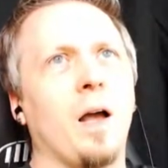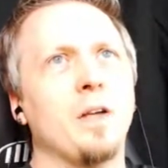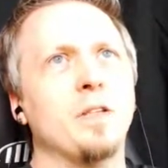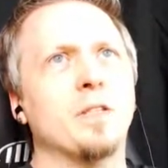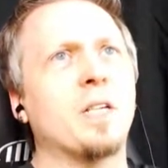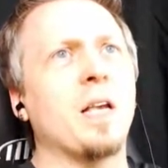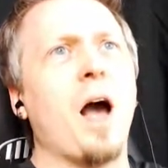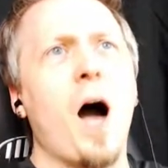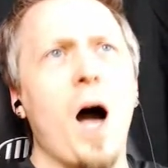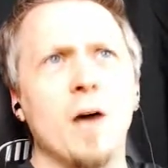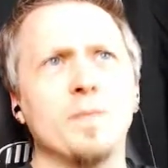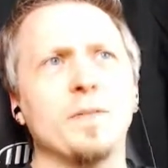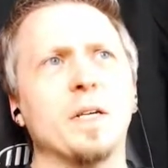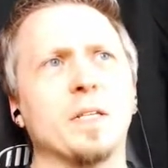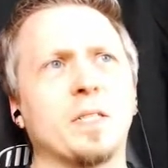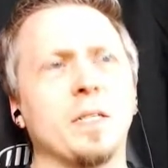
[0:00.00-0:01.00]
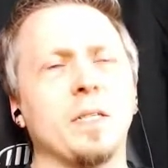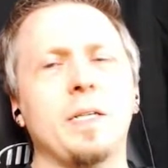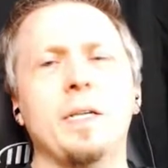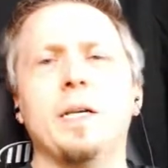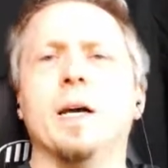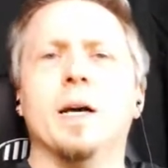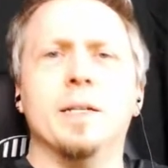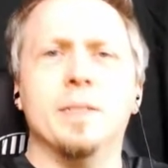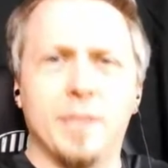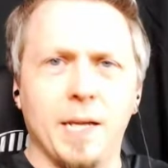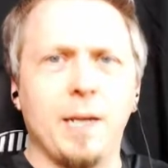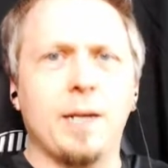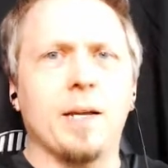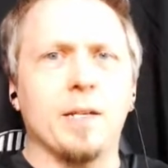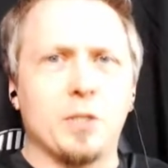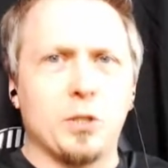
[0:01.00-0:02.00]
You see, obviously,
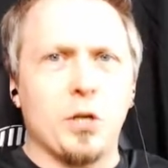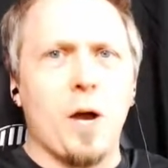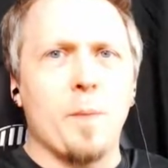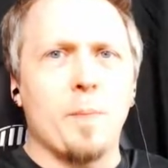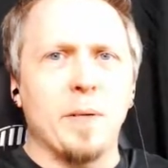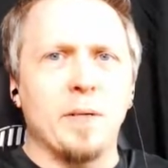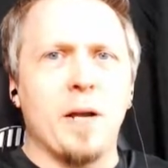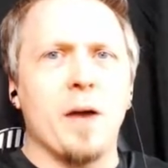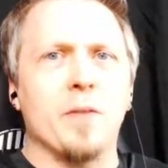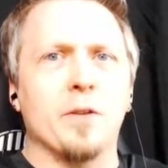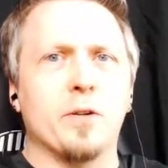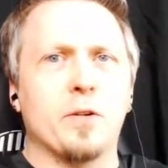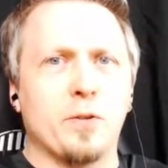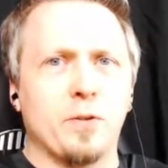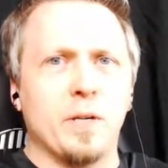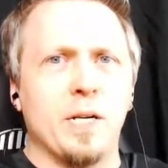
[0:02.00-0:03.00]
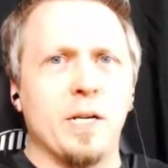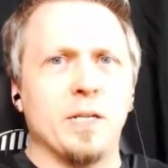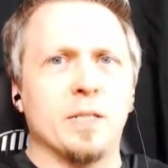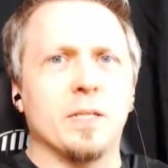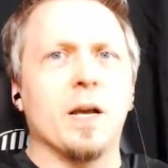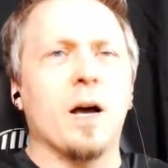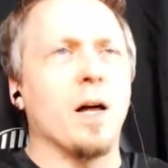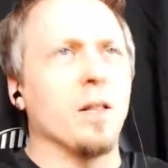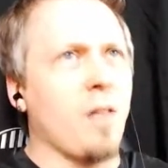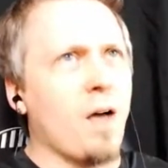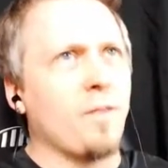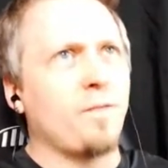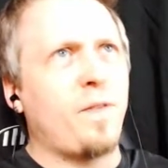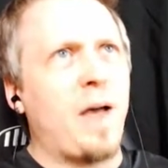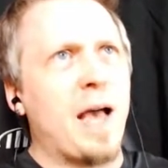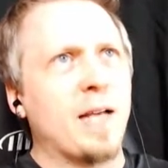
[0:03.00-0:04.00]
Dick is chopping down the trees a lot
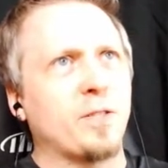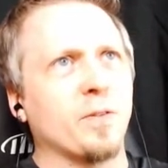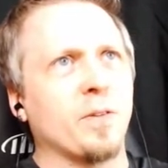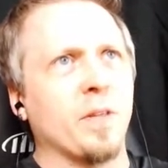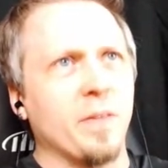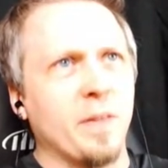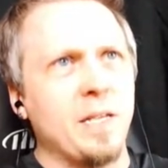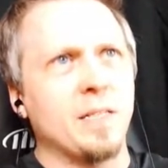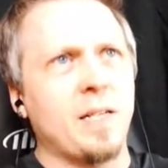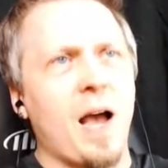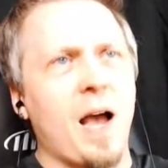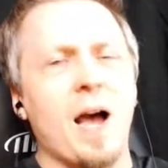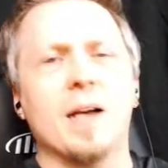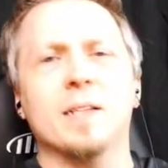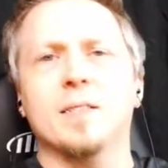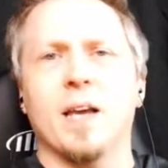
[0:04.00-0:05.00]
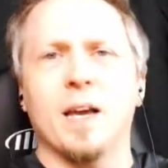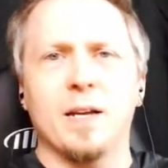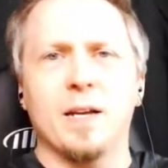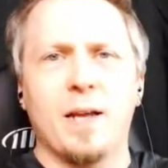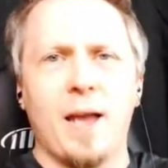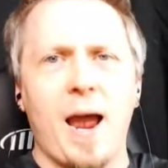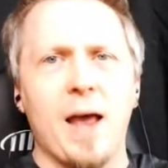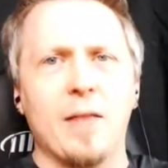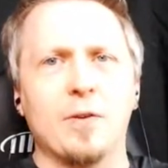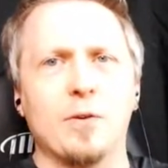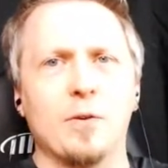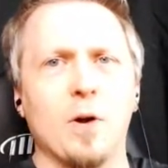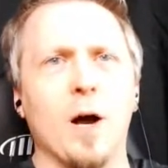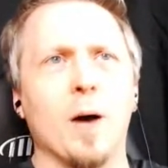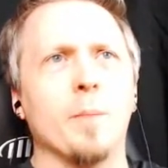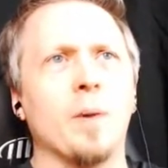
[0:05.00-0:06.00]
faster than these guys can gather
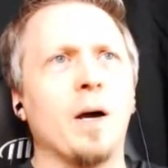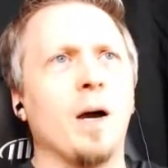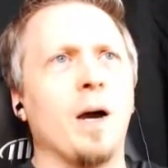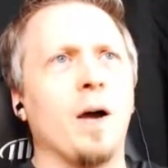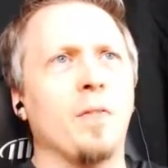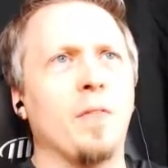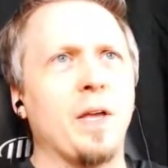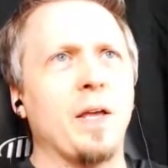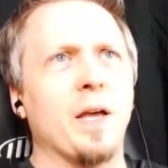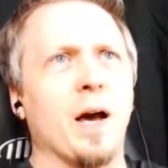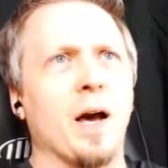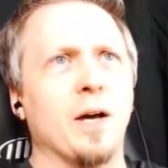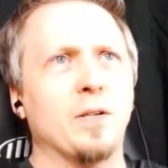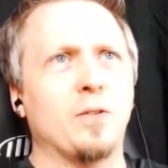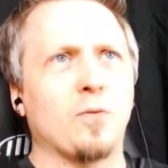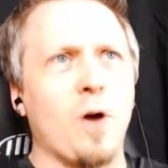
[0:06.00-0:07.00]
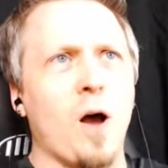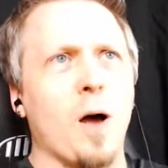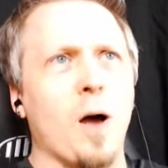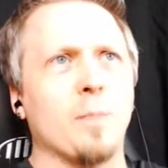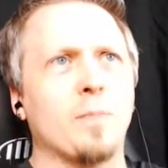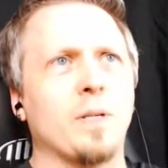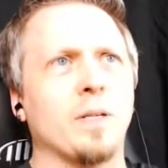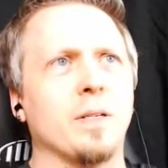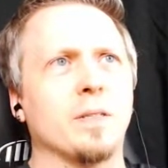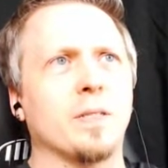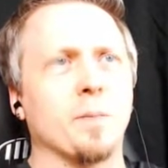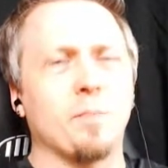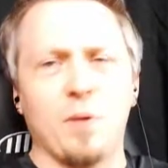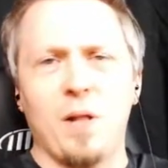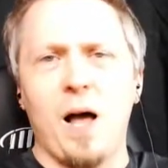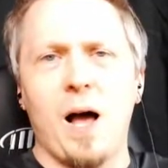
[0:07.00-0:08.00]
up the uh, dropped
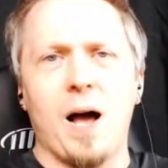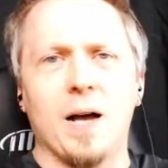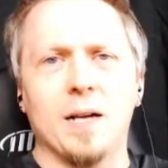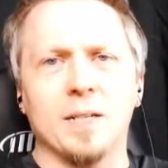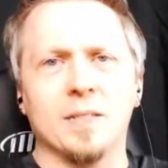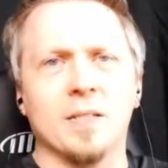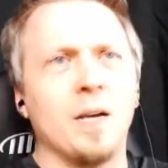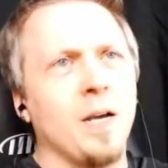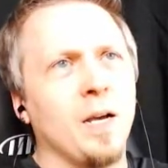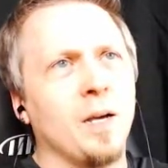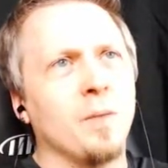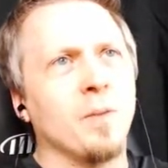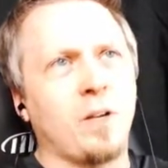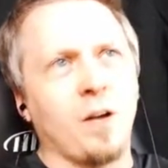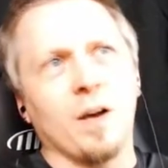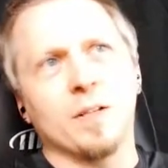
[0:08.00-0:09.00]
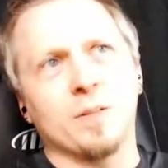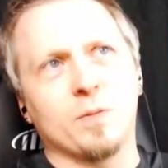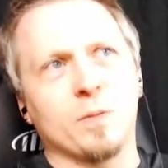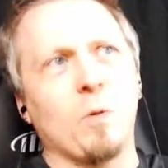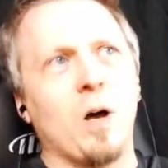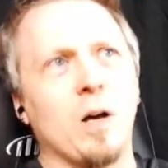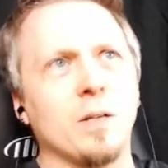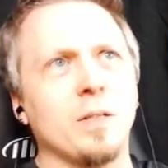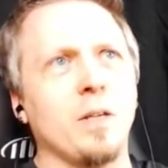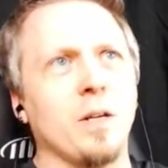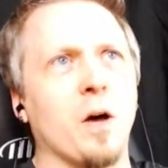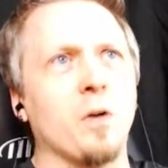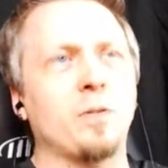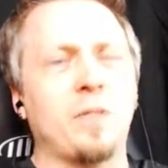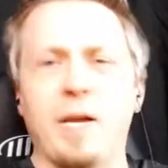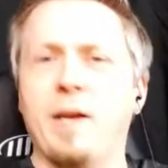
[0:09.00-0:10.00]
supplies because, well, you
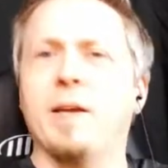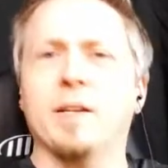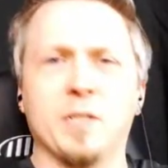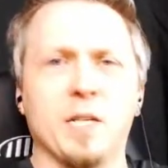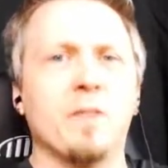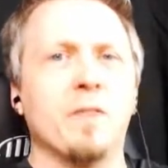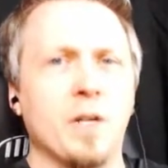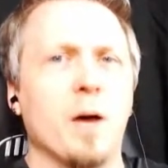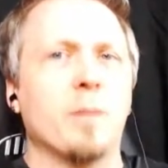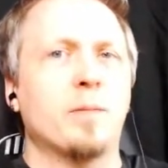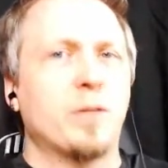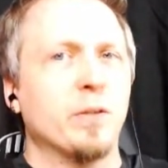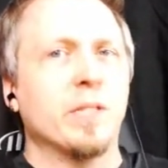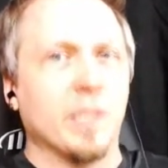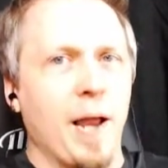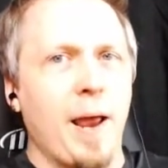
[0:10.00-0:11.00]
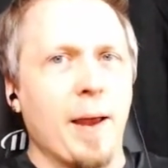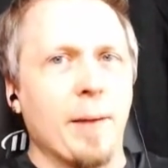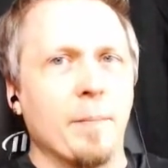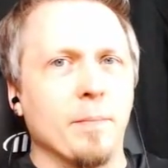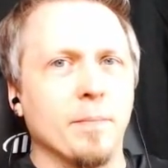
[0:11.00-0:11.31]
know, Dick is living up to his name.